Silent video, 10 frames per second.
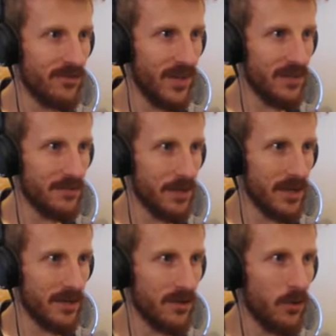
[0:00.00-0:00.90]
invented
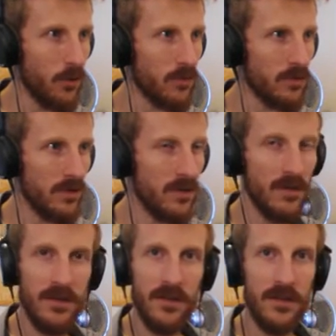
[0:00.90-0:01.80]
by an old...
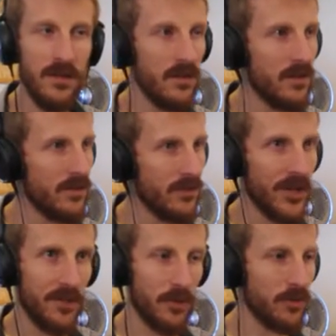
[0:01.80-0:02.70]
Well,
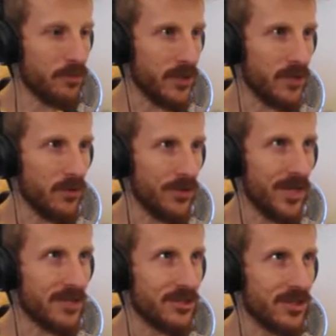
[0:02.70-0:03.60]
they're both pretty old,
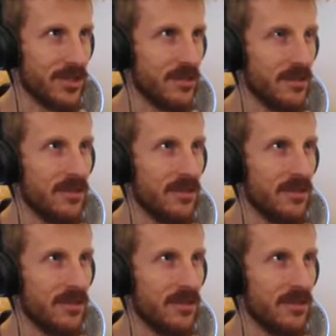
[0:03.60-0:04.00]
actually.